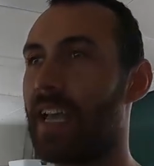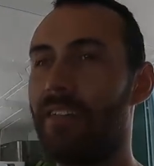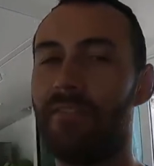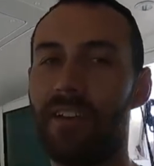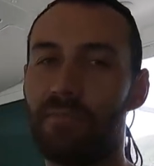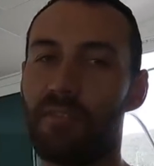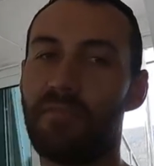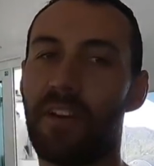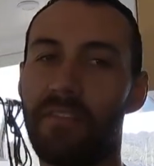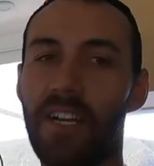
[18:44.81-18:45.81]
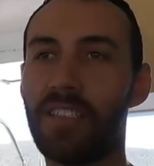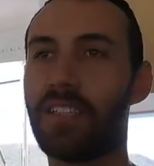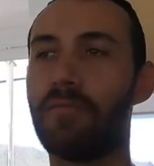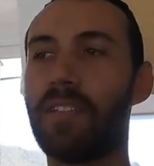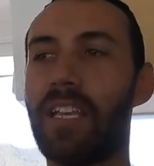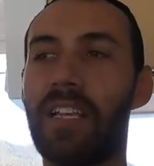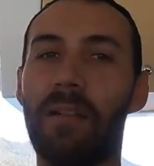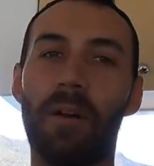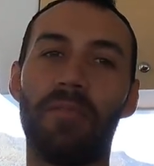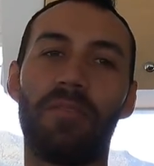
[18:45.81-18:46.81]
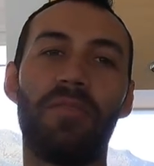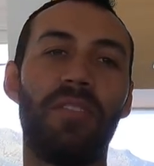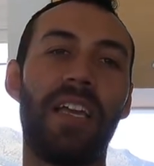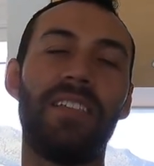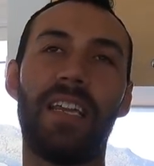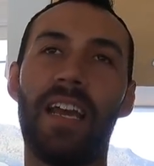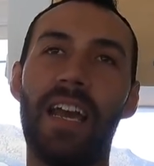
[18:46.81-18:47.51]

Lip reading: at 5.5 knots and we take about 2.5 days.